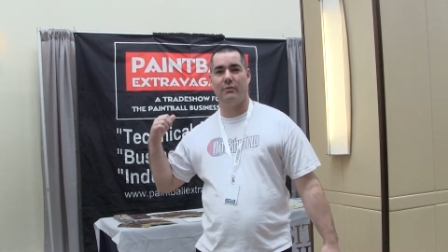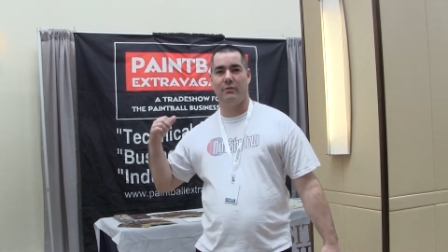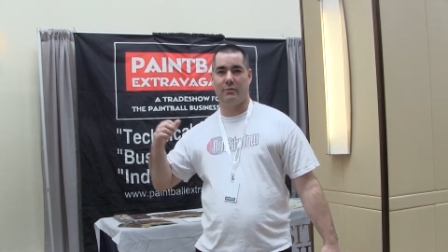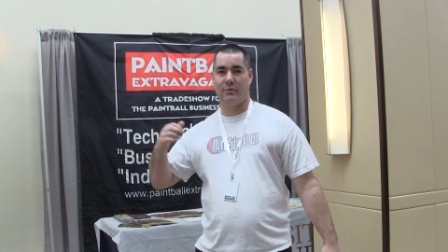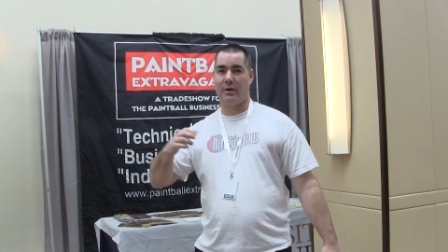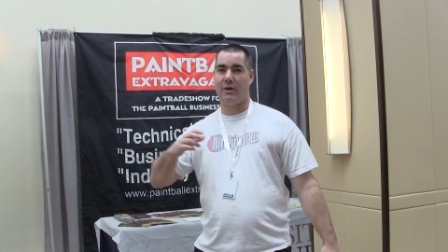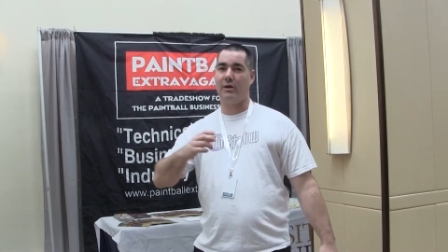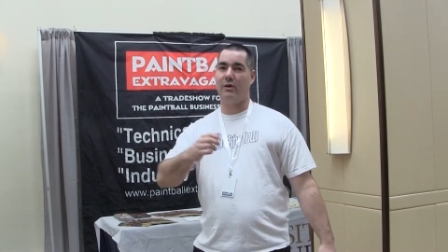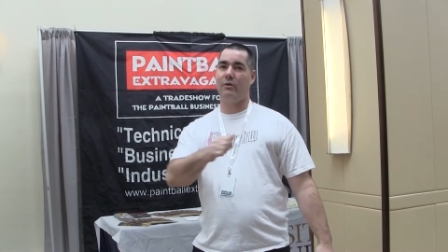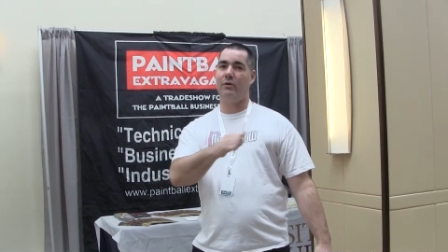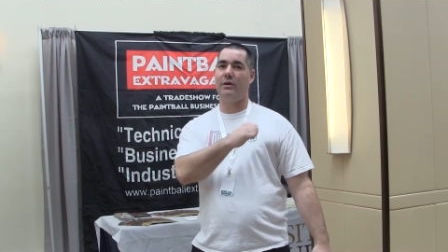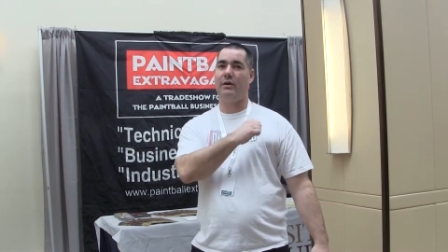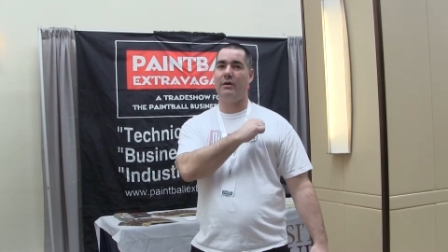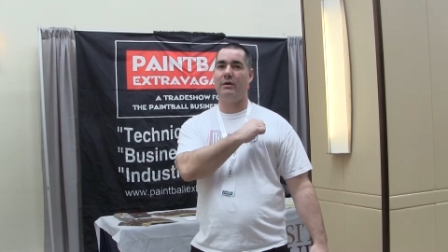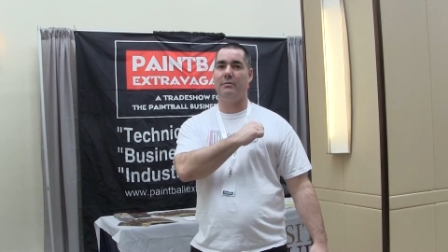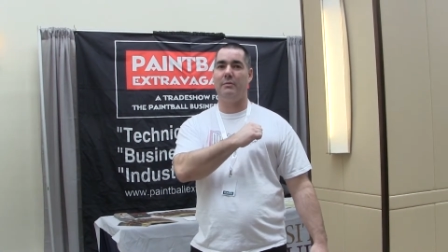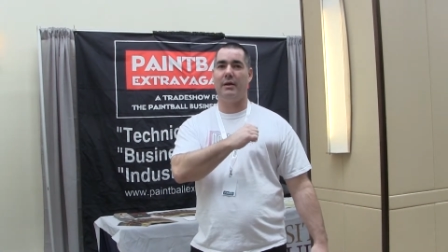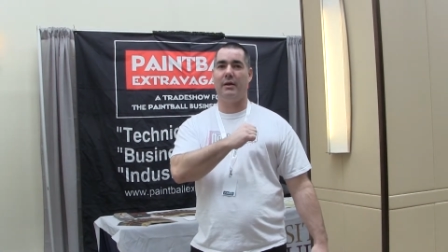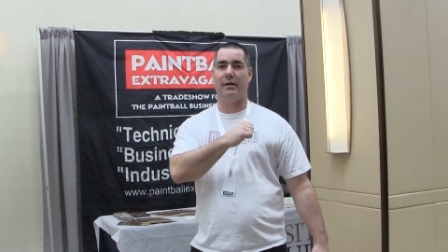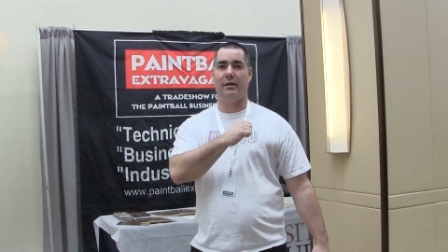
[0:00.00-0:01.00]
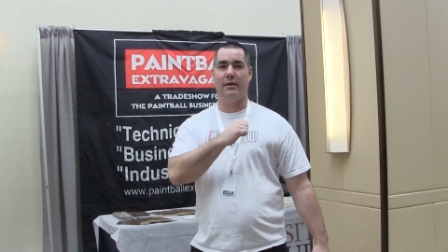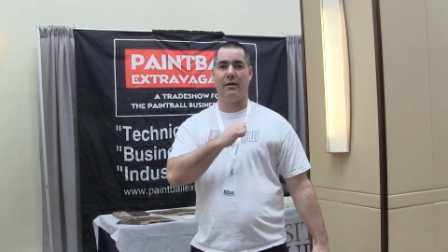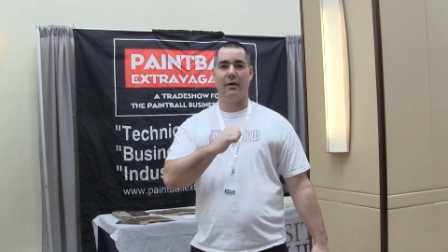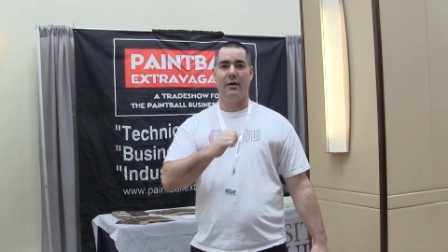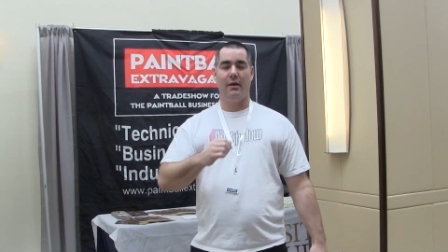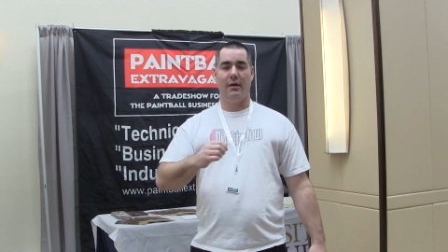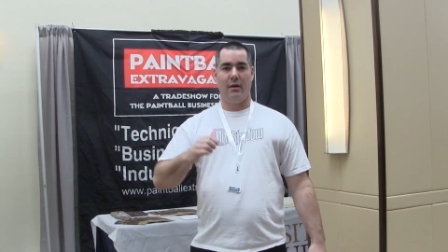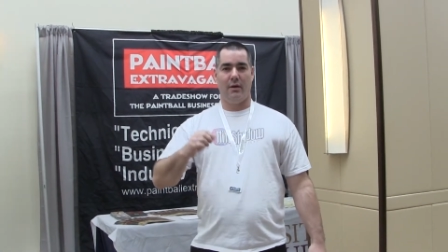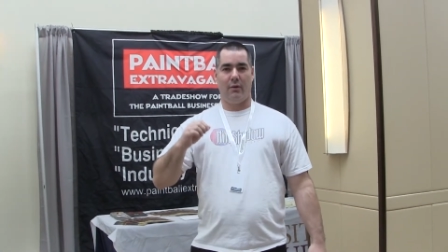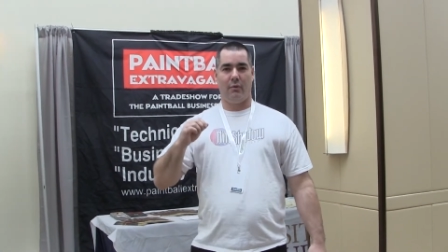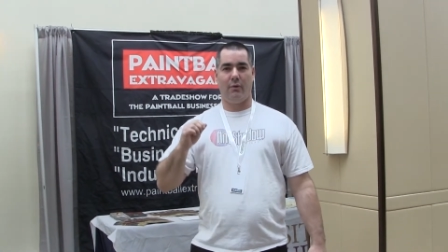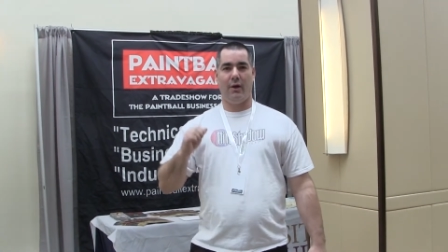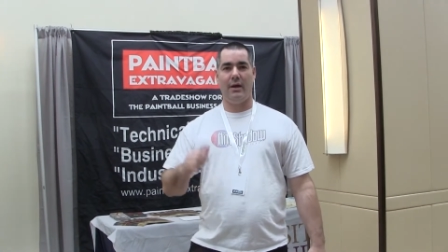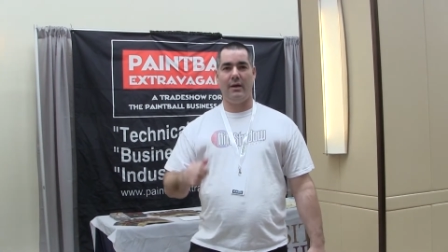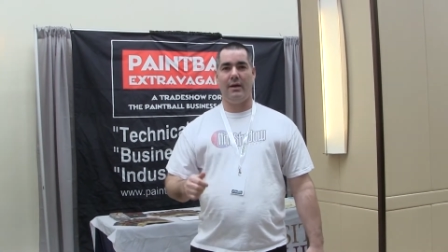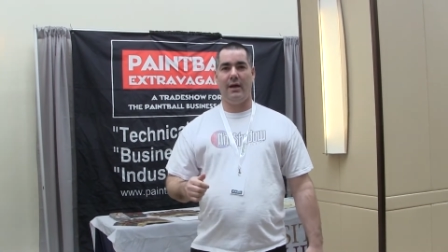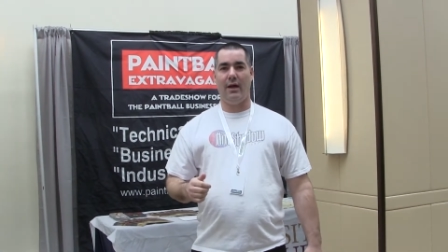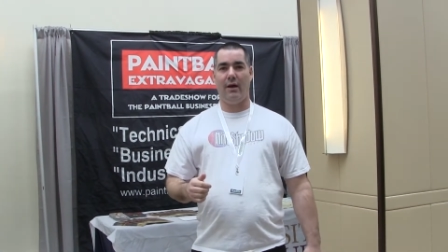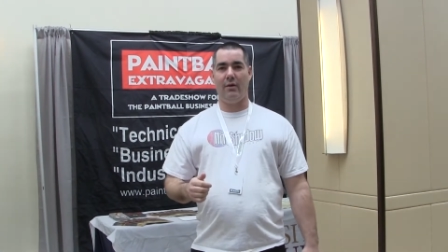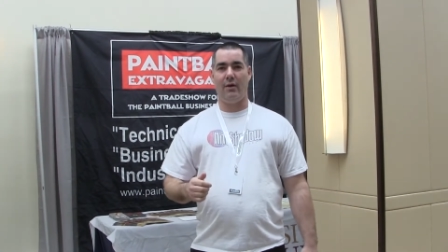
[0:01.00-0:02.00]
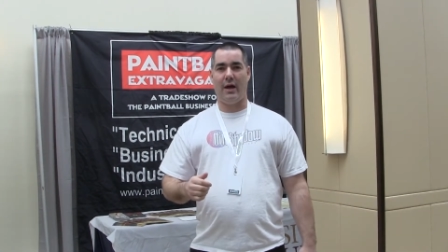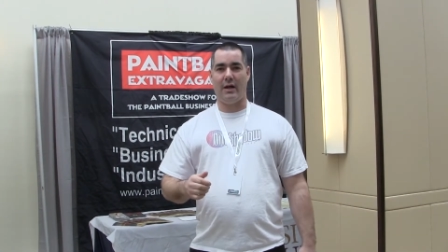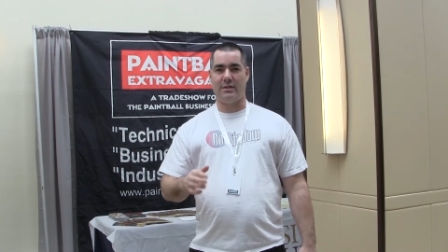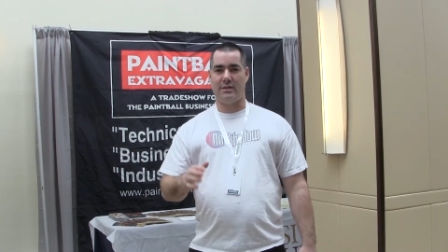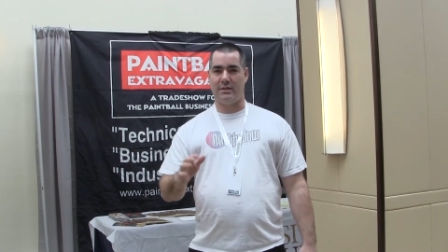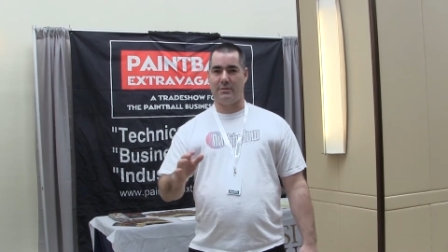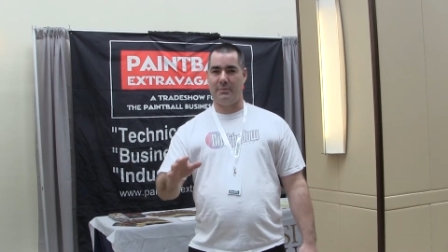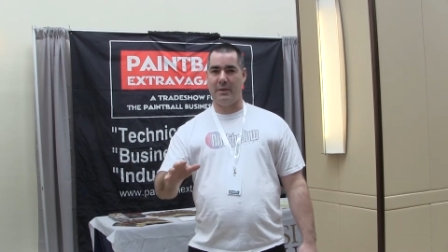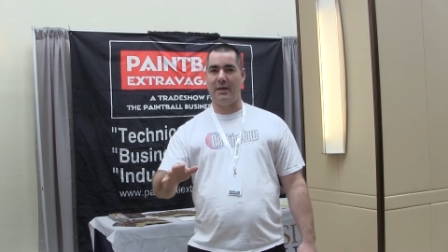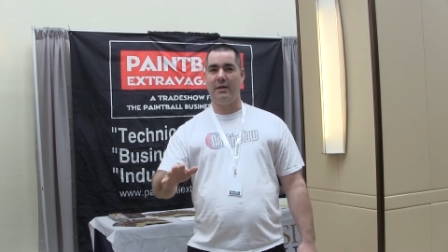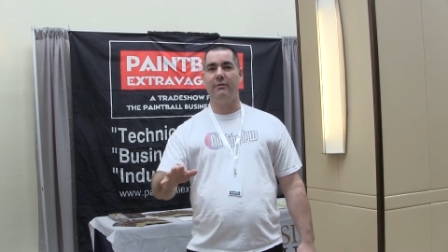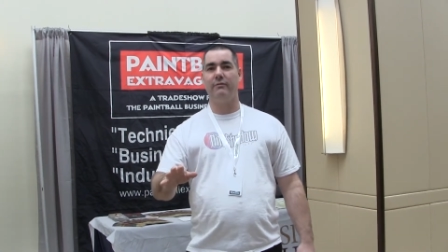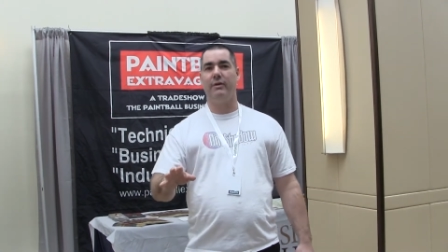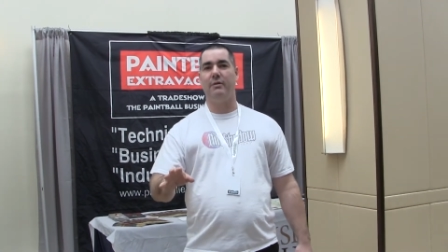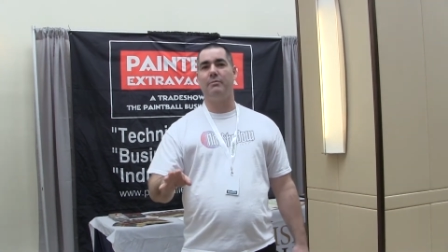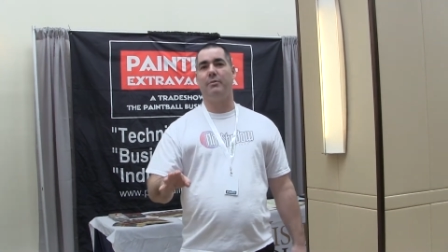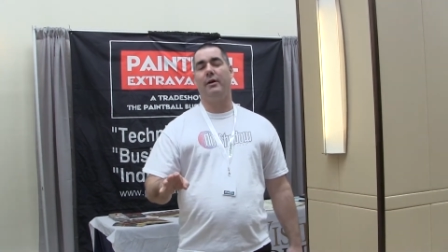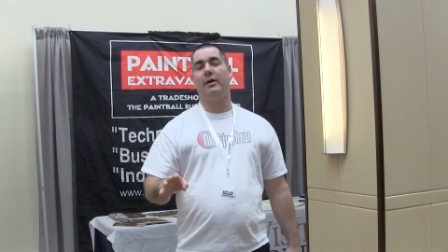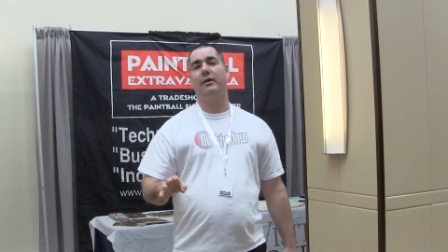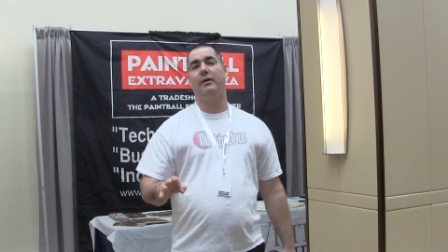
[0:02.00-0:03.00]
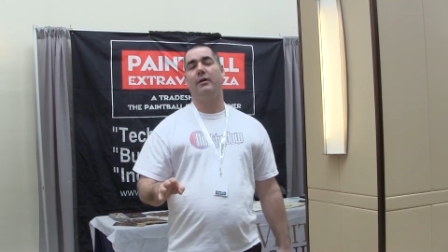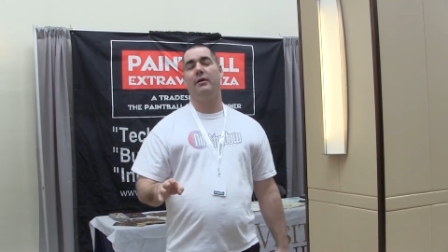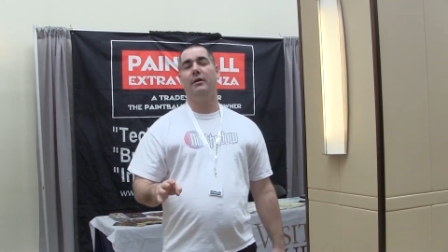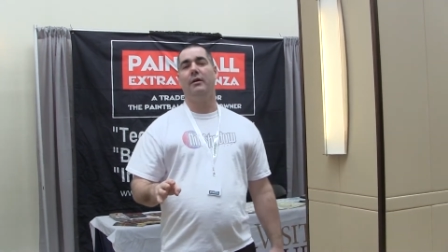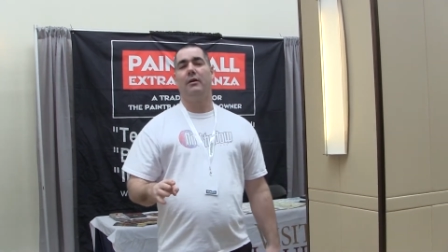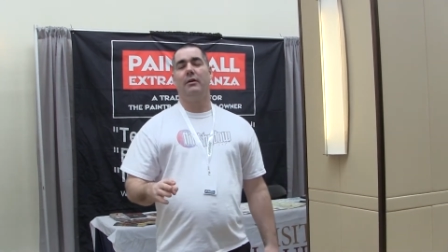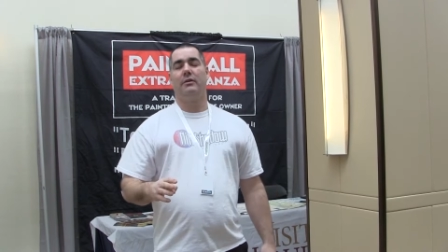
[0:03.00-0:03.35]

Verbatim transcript: We're going to go in there in a minute. Right now, actually, speaking of Empire,